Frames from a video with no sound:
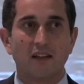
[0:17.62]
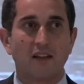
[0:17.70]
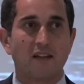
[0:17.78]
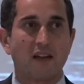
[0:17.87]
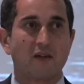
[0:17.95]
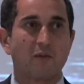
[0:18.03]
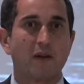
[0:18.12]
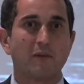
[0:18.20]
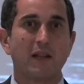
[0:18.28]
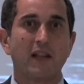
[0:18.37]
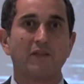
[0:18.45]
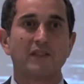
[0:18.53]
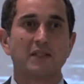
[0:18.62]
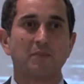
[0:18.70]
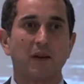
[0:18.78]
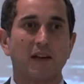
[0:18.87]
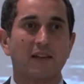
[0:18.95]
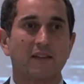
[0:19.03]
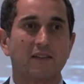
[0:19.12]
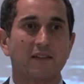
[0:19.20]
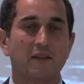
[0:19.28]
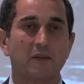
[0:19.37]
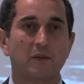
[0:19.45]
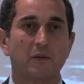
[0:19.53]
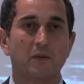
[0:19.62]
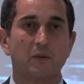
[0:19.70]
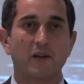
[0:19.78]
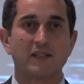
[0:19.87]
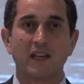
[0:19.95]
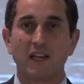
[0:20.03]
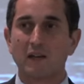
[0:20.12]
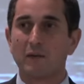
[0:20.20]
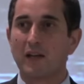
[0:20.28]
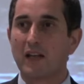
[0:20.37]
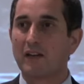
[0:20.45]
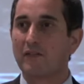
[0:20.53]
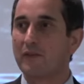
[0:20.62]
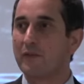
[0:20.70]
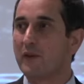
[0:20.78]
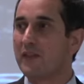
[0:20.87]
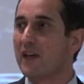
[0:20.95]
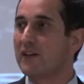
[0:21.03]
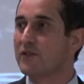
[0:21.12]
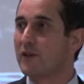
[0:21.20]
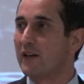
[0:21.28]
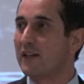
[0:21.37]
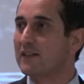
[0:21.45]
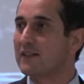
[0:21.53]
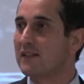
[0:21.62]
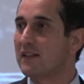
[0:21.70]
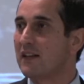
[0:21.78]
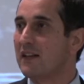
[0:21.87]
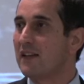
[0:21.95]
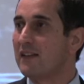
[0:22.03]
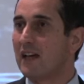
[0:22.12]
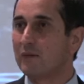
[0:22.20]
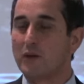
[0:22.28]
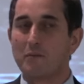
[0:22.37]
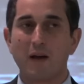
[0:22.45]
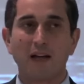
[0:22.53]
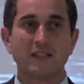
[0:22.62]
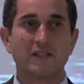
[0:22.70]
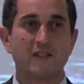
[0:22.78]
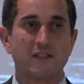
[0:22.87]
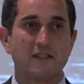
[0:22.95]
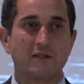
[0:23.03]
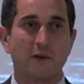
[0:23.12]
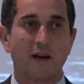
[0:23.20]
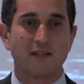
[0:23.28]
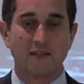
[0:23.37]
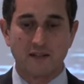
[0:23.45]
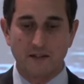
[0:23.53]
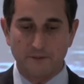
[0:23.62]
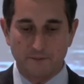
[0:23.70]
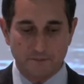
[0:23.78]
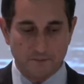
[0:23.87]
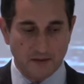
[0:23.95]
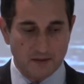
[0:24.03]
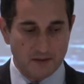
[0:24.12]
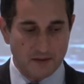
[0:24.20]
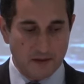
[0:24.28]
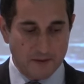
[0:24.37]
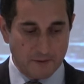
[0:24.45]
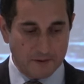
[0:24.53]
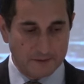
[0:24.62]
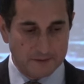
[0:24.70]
and that when we leave this place, once again we leave with the assurance that we met Jesus Christ here. Amen.